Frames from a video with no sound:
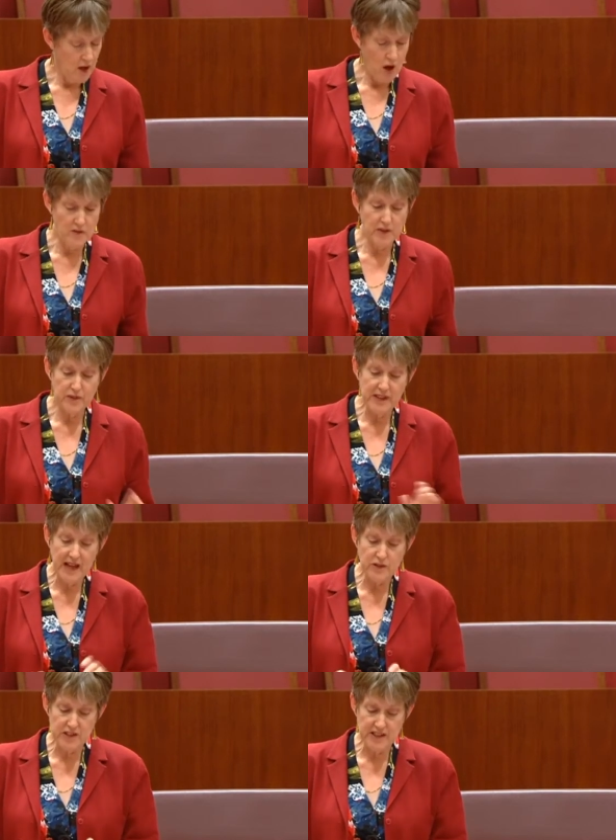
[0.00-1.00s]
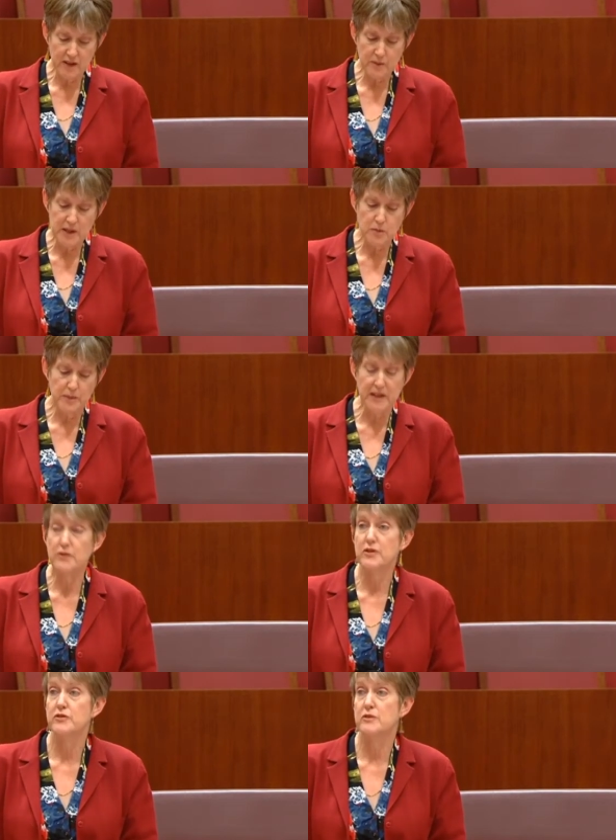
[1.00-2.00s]
Over 300 young people
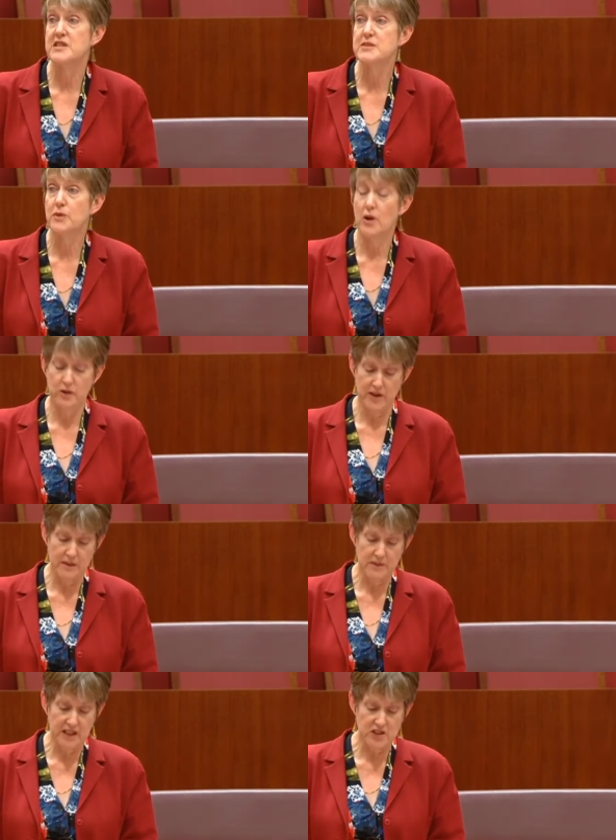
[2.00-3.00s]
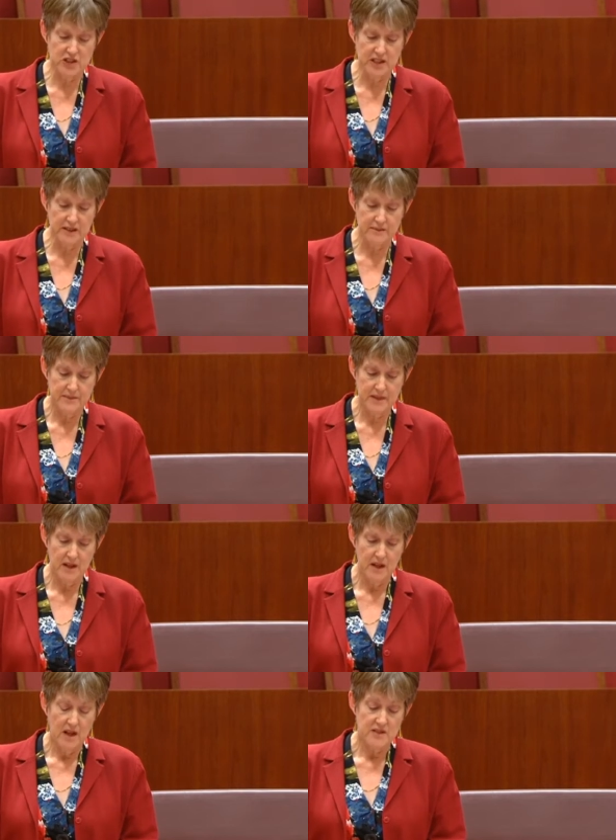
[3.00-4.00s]
benefit from this program each year.
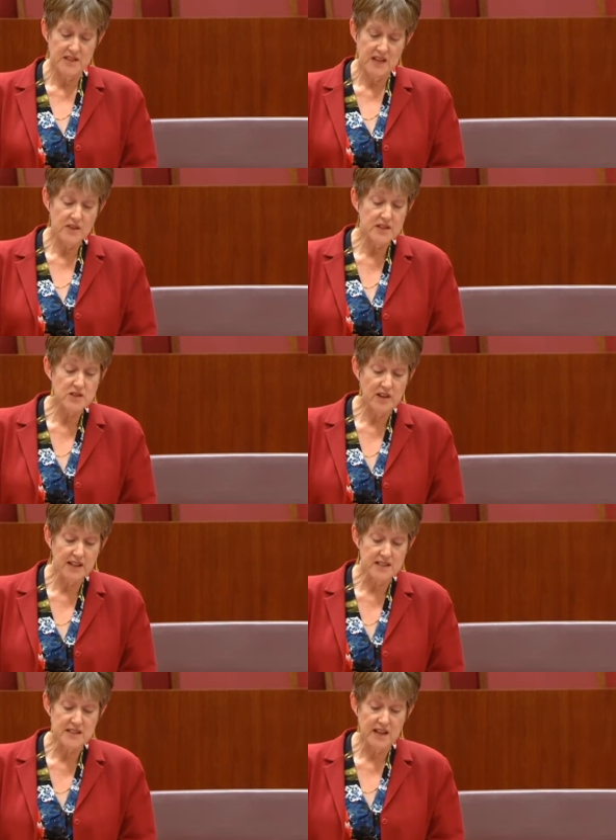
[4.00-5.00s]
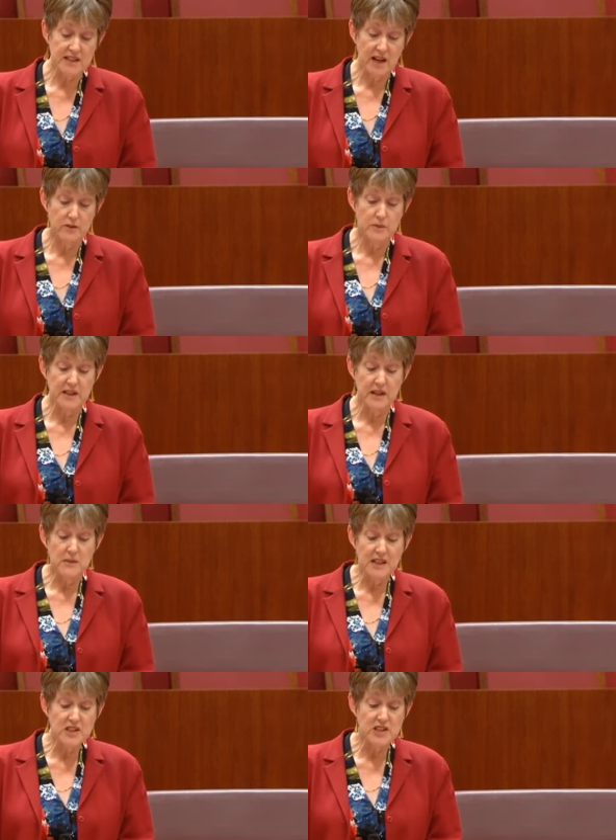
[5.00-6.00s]
The South Australian state government and
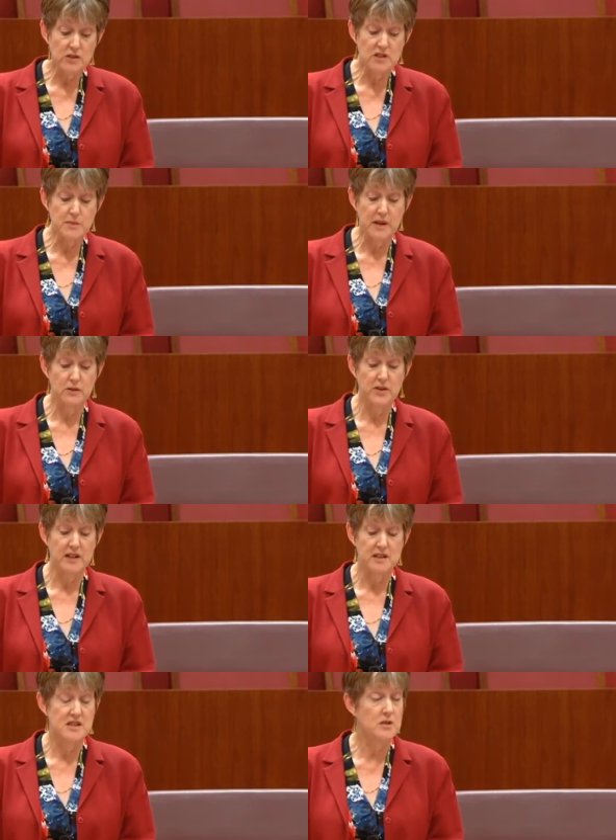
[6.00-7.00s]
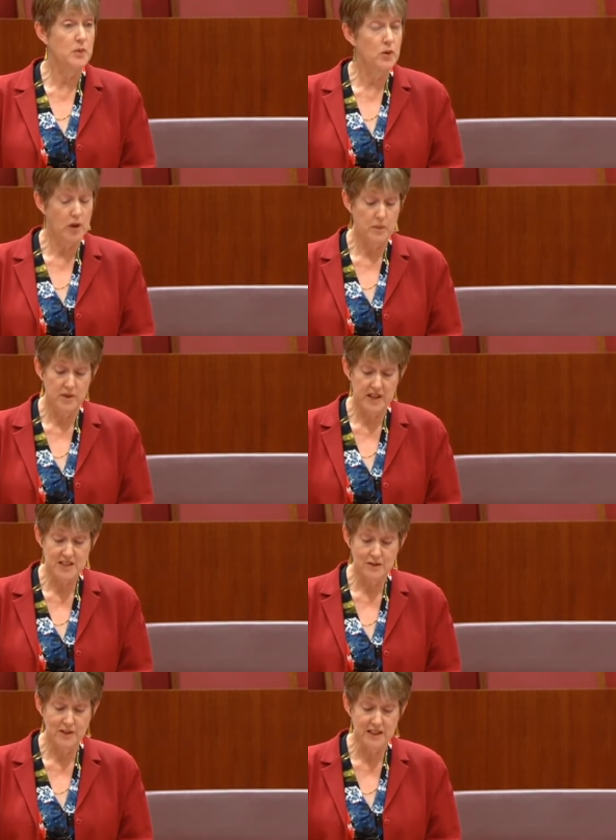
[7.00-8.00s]
many generous benefactors support
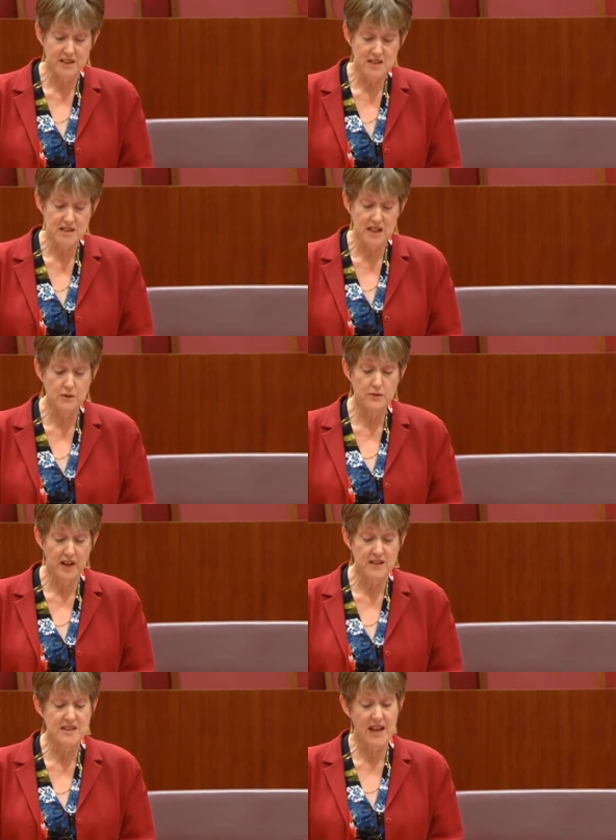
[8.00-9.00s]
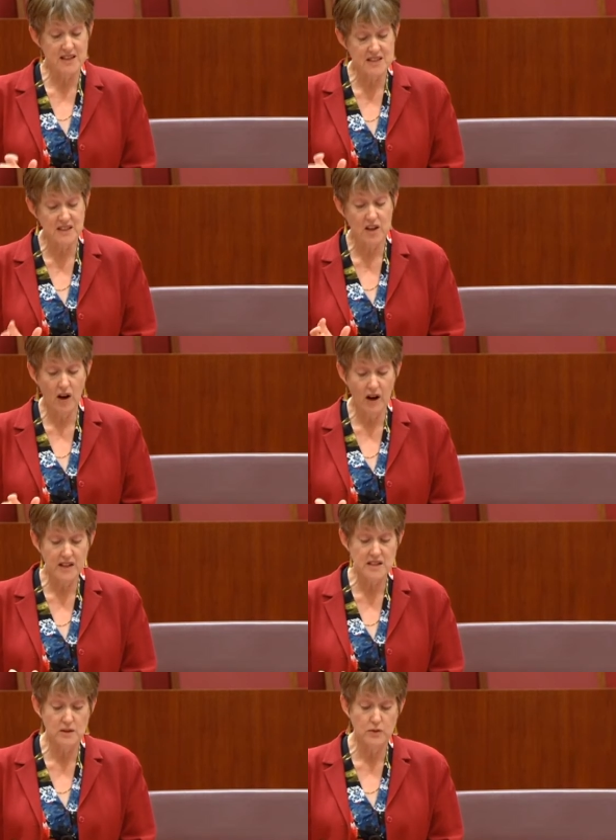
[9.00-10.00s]
Operation Flinders in funds and in
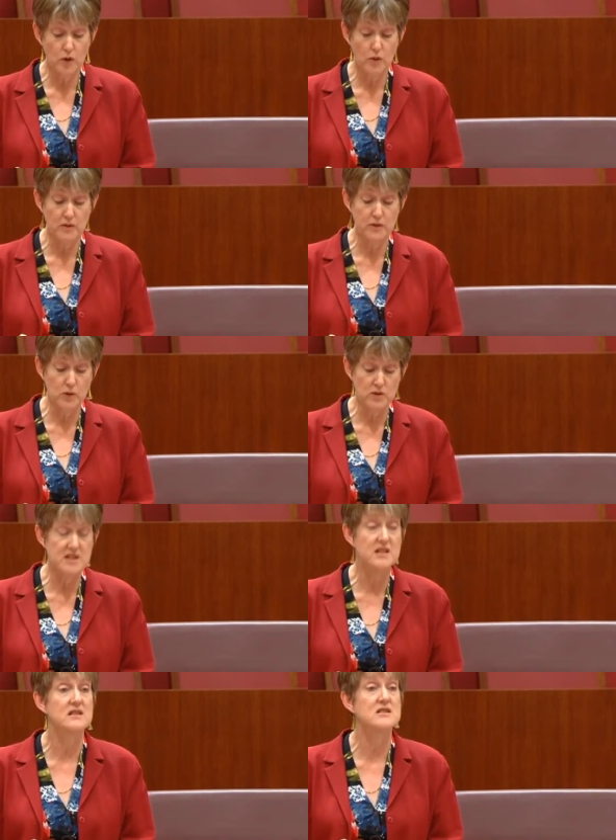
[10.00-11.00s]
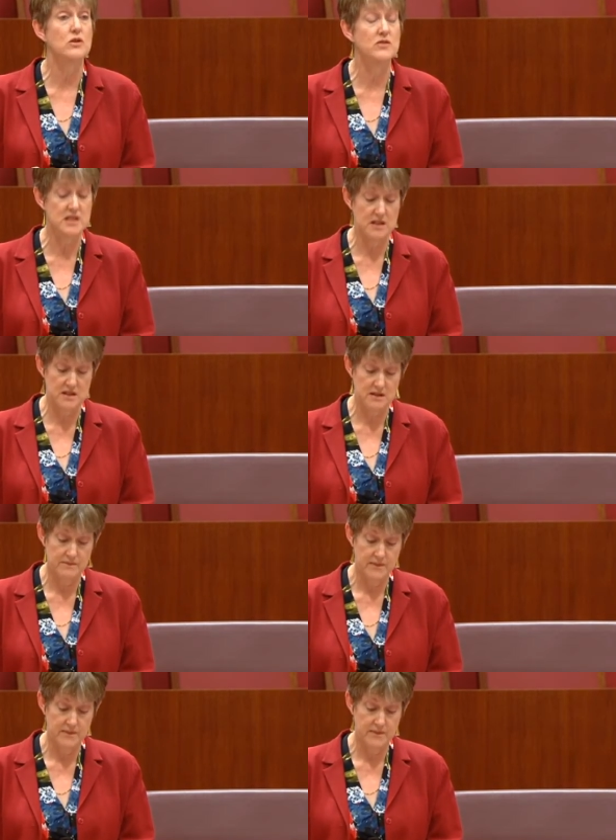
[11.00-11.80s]
kind in the form of goods and services.